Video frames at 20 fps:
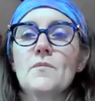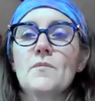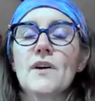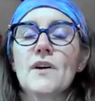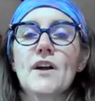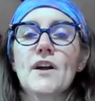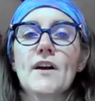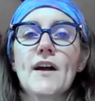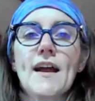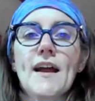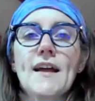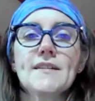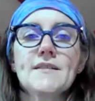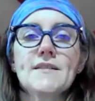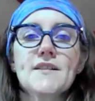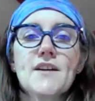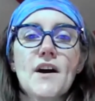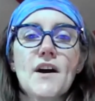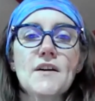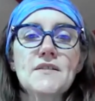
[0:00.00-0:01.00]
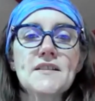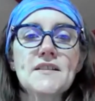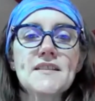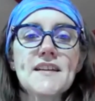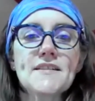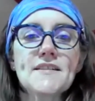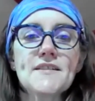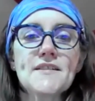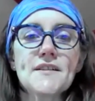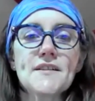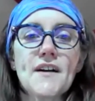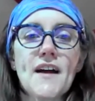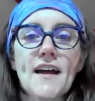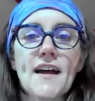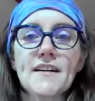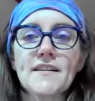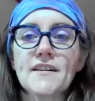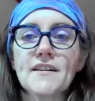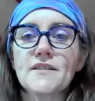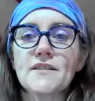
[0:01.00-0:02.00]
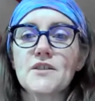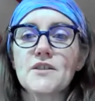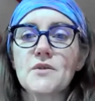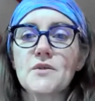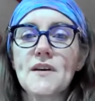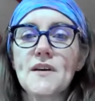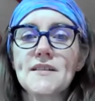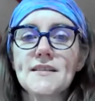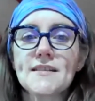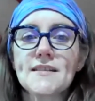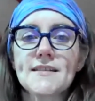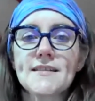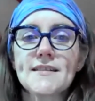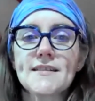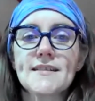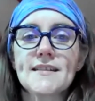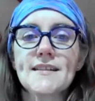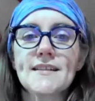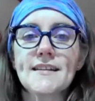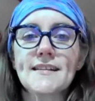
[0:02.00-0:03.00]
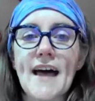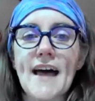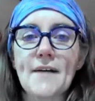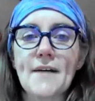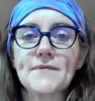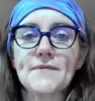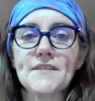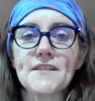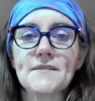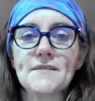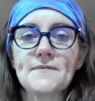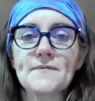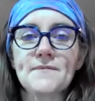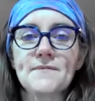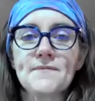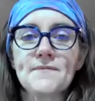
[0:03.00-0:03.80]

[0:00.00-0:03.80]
Bring your hands to heart center and twist to the left.